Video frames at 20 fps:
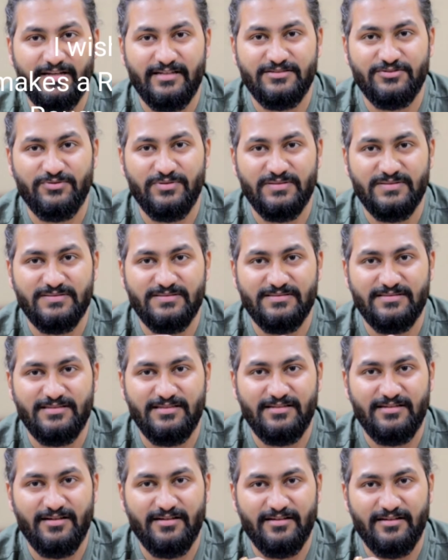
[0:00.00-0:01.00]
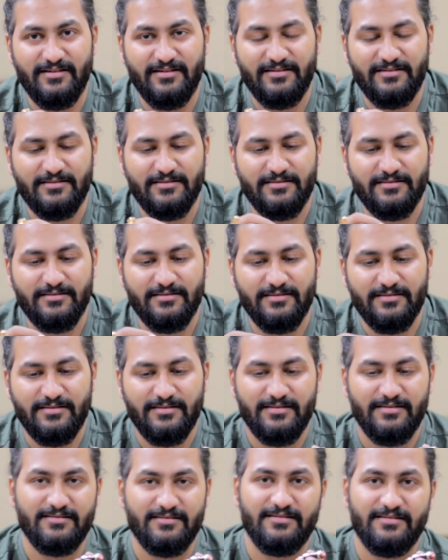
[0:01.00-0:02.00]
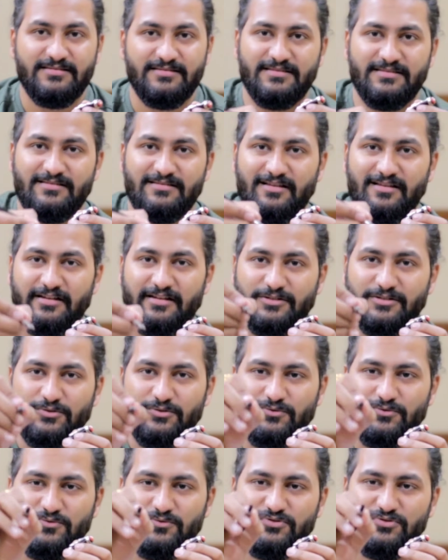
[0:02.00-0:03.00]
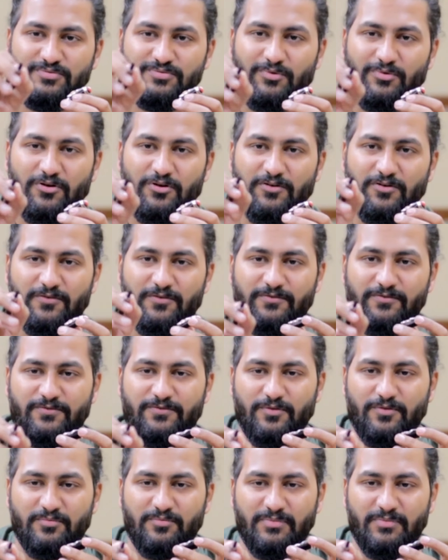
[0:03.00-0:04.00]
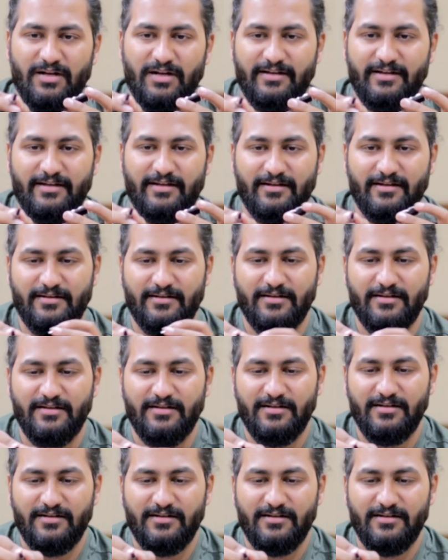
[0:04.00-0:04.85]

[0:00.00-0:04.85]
As you can see, again, this is like too small from my hand.